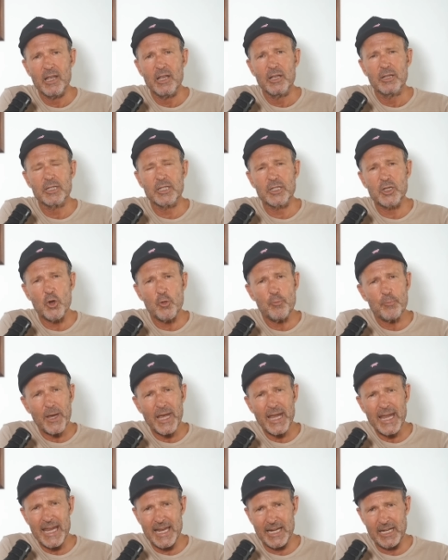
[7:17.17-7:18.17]

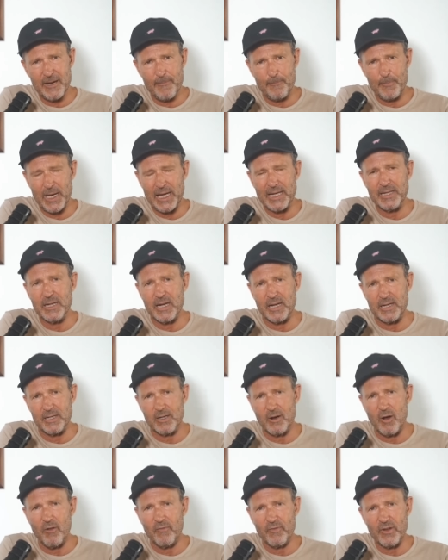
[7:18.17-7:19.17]
super independent
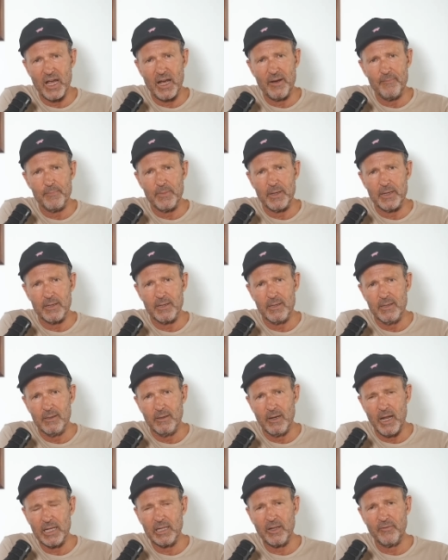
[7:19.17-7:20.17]
of government,
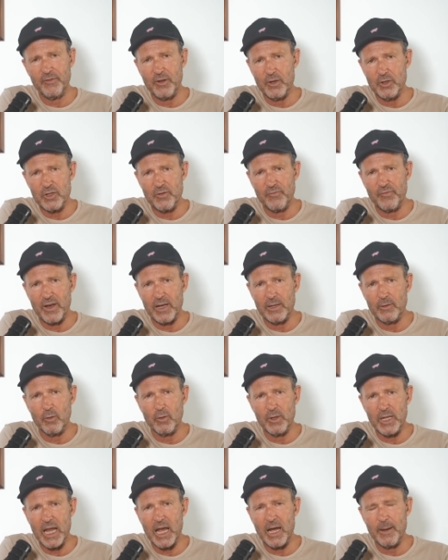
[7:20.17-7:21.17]
like the Future Fund or
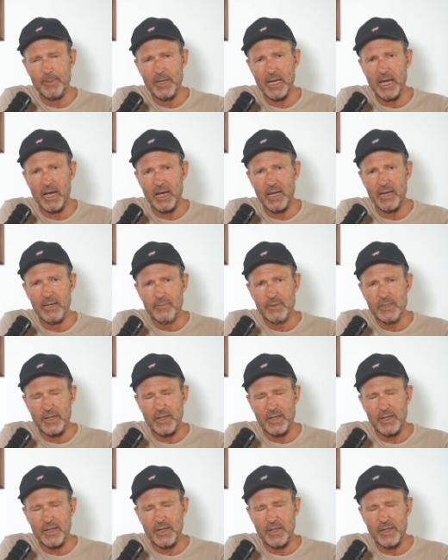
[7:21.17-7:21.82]
the RBA.